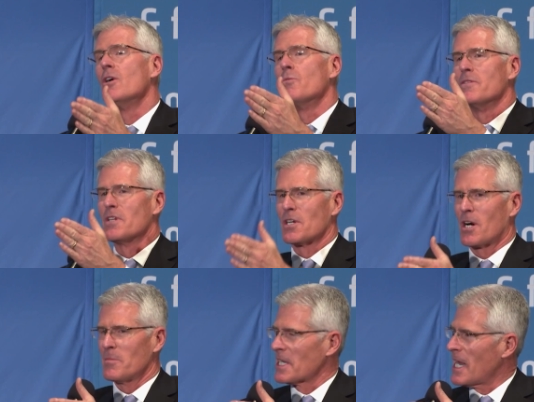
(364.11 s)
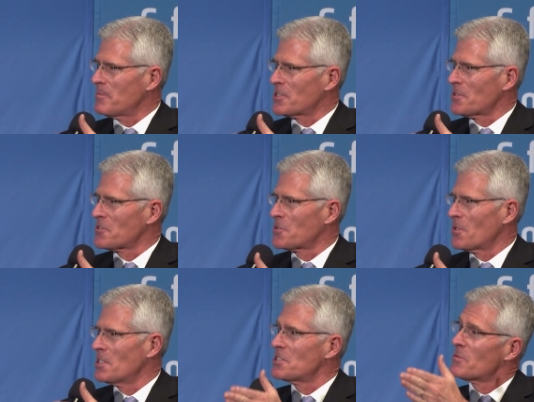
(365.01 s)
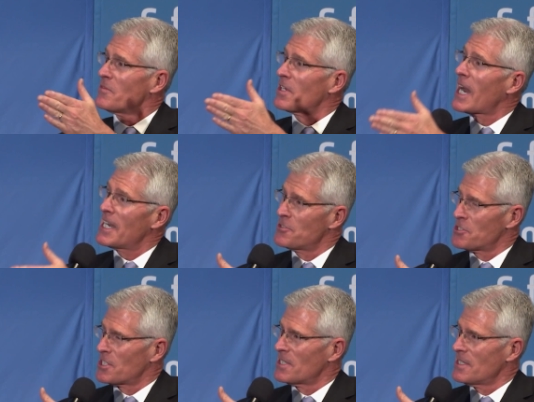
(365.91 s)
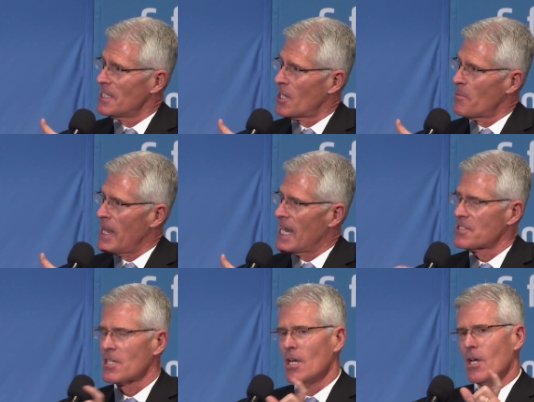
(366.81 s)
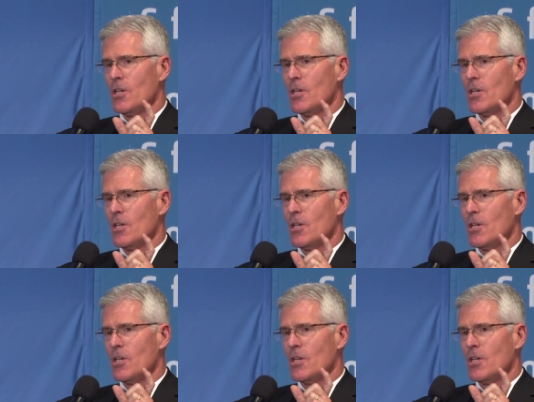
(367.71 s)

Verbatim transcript: We've done carbon capture and storage, and we've done hydrogen in our past.